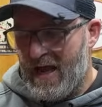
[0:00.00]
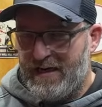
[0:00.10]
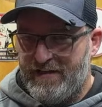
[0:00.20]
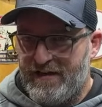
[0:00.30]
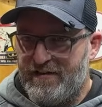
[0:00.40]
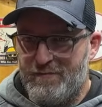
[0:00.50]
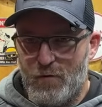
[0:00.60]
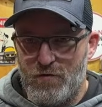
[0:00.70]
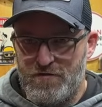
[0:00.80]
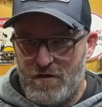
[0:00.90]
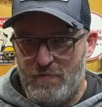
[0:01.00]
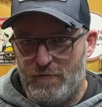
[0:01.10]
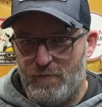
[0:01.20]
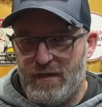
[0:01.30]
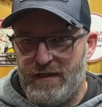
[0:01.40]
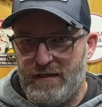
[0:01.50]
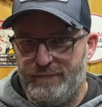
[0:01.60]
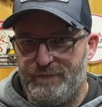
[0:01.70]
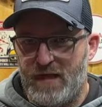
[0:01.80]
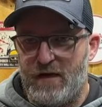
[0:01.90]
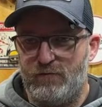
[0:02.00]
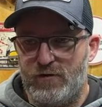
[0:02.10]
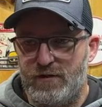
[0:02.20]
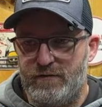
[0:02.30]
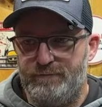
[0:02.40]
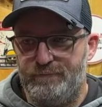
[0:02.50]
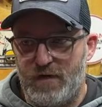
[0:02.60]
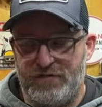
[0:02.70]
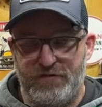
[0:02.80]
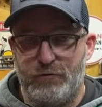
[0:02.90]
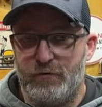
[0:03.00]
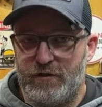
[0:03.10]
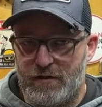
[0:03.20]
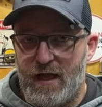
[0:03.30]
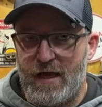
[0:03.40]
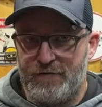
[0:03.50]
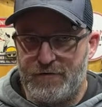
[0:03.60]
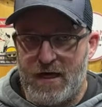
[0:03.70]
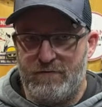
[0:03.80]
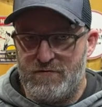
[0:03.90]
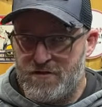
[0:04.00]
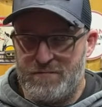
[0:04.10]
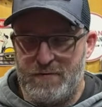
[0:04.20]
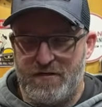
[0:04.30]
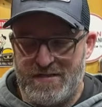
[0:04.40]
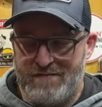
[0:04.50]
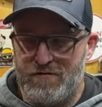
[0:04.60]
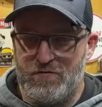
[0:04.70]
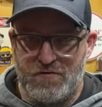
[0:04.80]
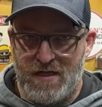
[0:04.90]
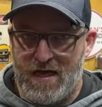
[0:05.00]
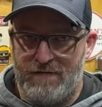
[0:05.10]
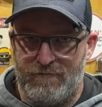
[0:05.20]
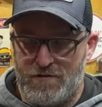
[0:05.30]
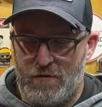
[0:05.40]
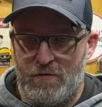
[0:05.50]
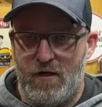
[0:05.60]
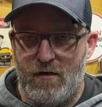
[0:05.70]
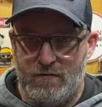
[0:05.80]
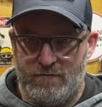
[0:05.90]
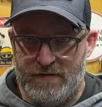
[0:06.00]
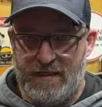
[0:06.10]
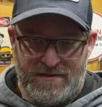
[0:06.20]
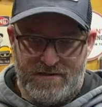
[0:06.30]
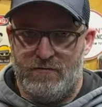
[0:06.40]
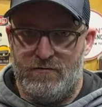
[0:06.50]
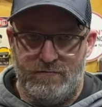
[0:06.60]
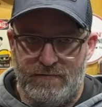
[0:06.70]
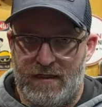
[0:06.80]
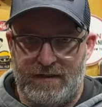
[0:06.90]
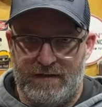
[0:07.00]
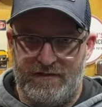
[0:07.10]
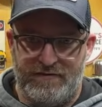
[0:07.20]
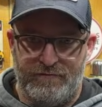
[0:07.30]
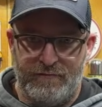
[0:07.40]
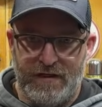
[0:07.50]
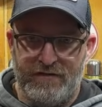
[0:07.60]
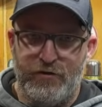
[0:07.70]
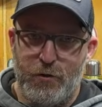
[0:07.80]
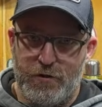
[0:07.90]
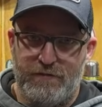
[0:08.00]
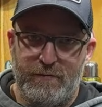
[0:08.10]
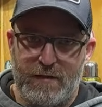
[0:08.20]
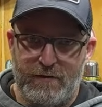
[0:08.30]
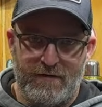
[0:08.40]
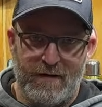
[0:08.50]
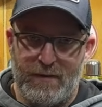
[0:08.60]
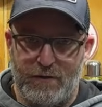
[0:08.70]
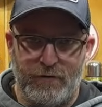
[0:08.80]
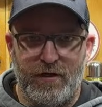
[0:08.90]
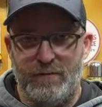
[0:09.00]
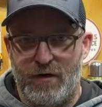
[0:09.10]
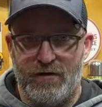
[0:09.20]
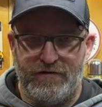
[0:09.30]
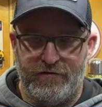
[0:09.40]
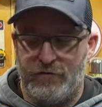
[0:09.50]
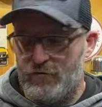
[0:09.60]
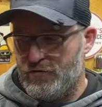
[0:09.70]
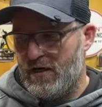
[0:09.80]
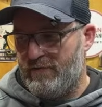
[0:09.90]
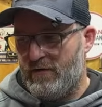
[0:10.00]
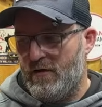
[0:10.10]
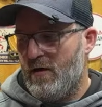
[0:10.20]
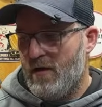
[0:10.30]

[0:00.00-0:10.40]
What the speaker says: It's more so for me. I still run Klein drivers just because I've used Klein for so long that I still like, it's intuitive to me whenever I pick one up. Oh, it's a screwdriver.